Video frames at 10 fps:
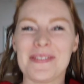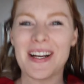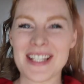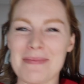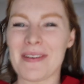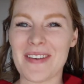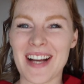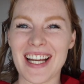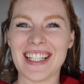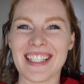What's up,
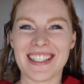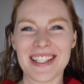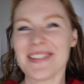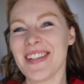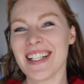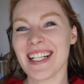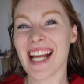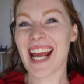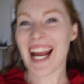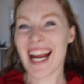everyone? Good
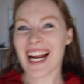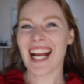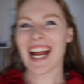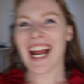morning.